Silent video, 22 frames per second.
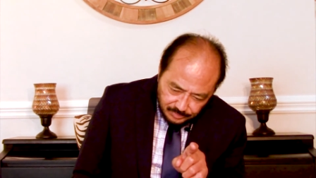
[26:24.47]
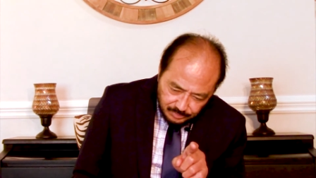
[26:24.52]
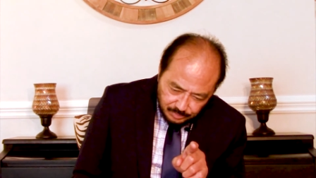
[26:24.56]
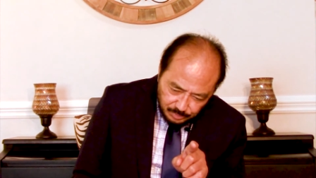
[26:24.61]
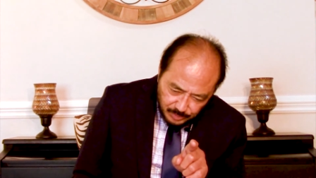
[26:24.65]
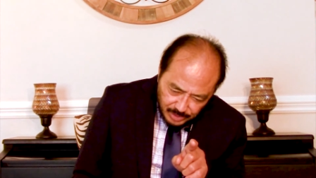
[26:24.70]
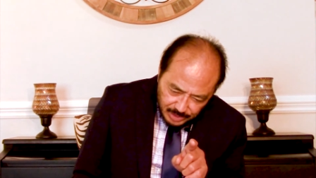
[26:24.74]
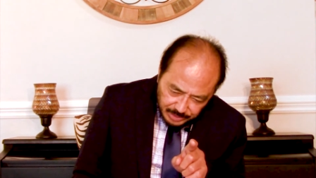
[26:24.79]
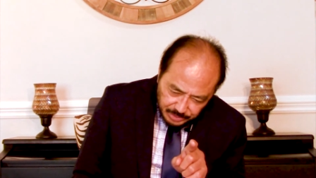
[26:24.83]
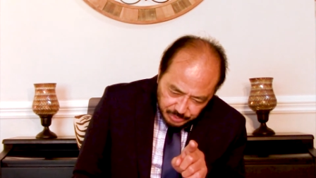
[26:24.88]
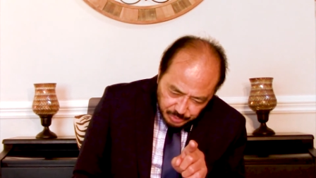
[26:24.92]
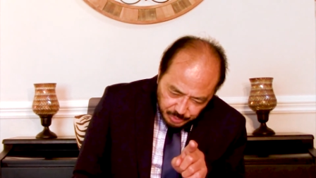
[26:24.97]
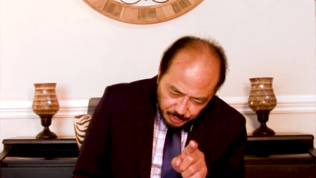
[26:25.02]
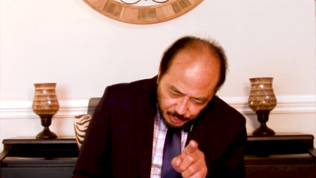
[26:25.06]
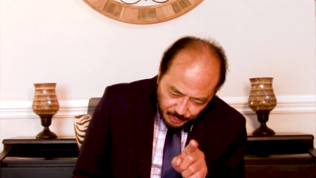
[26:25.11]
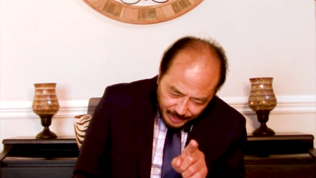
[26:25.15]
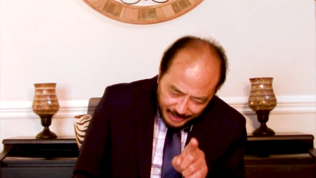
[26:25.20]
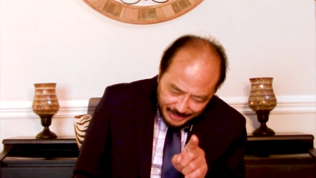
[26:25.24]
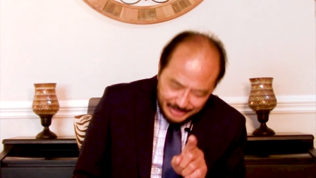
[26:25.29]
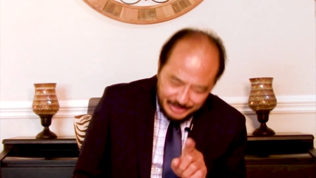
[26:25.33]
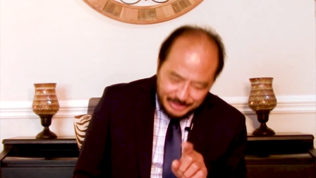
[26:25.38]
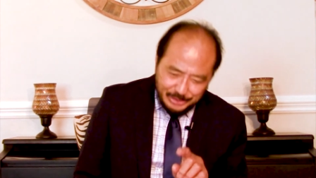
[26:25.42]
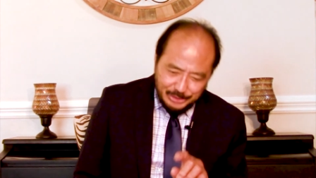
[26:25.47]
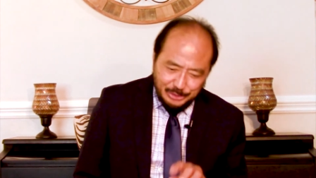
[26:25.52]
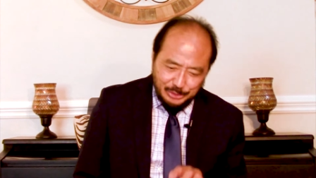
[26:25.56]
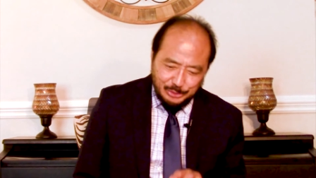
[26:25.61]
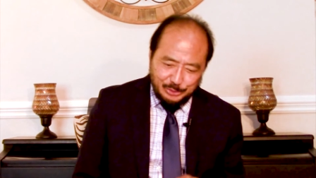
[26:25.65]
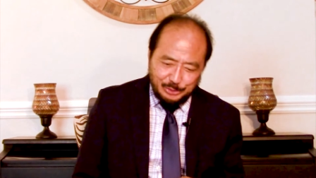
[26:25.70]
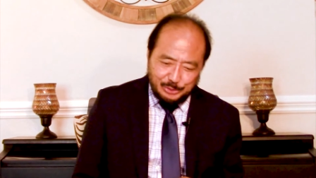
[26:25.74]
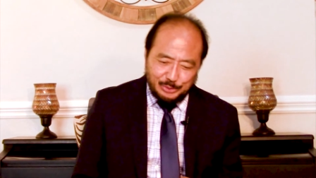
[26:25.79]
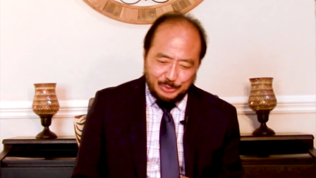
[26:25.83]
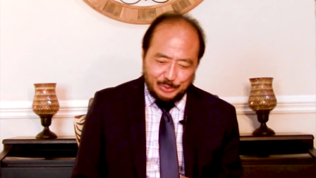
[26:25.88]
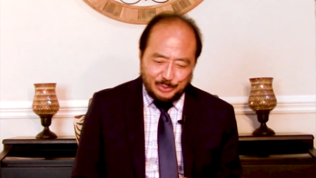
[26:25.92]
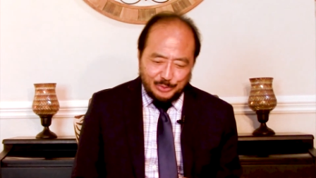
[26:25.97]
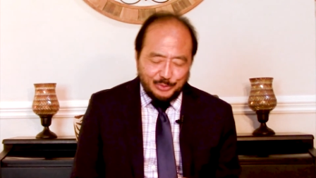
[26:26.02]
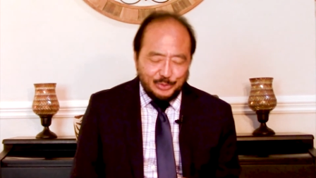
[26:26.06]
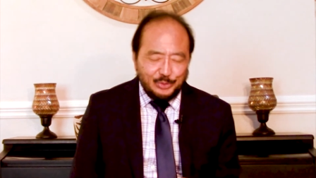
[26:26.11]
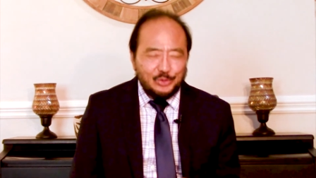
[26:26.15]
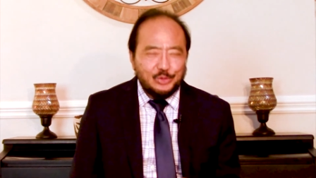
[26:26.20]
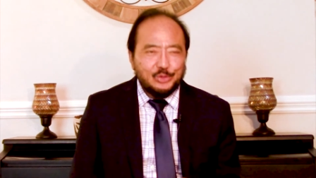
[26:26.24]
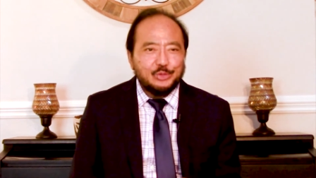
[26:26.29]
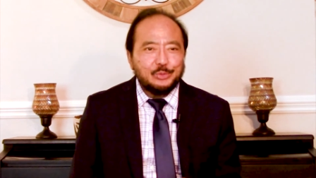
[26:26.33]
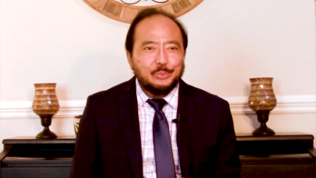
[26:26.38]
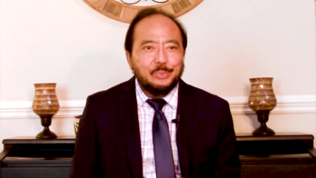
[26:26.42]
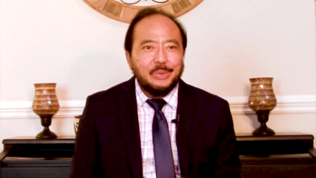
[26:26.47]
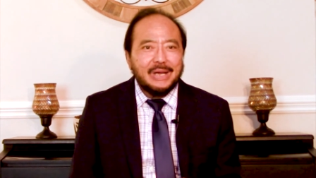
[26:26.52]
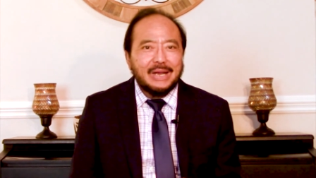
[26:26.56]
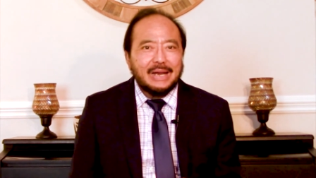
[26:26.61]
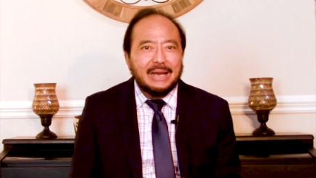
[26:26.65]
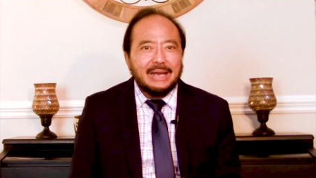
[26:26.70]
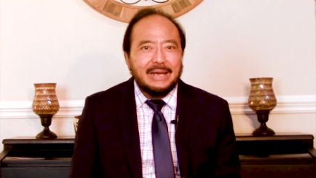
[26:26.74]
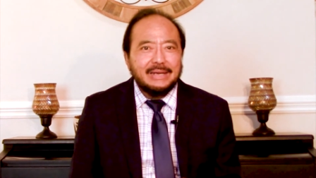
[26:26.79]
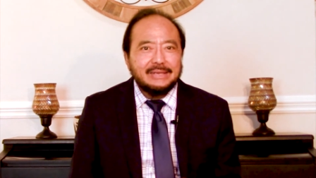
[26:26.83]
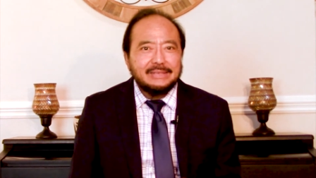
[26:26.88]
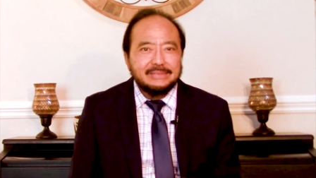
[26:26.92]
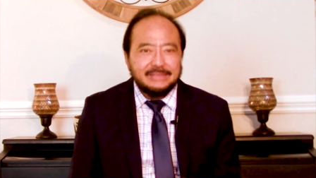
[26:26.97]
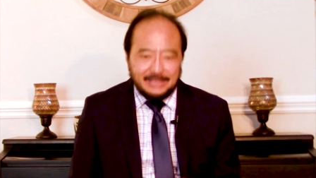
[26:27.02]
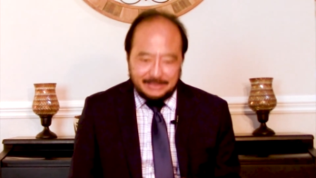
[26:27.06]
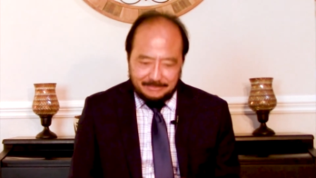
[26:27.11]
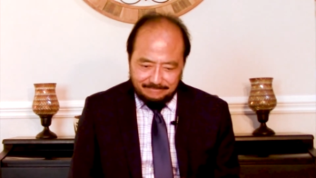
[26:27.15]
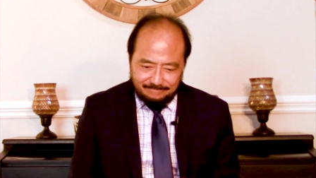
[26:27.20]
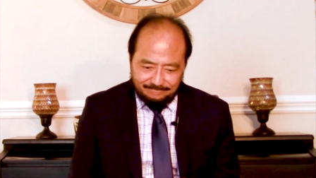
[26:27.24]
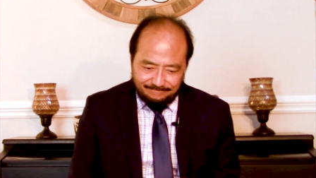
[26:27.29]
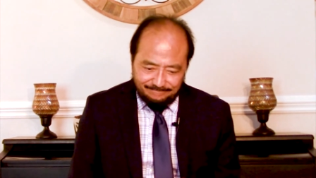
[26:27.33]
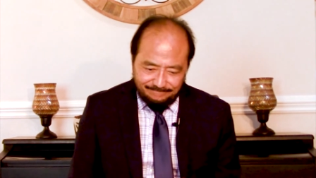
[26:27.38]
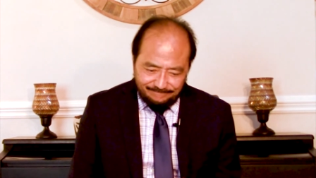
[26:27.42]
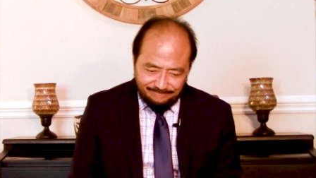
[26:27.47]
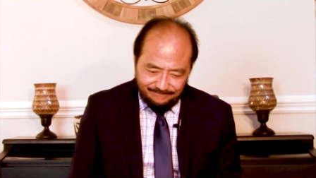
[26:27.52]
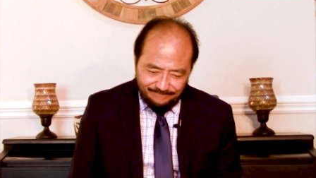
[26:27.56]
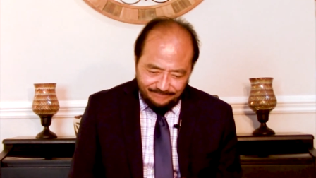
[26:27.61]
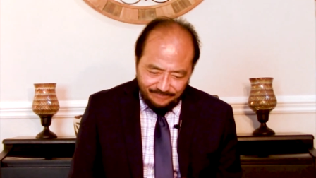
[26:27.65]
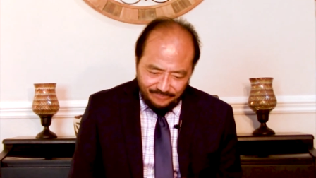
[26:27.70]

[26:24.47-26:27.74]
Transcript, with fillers: betrays you. You speak like them.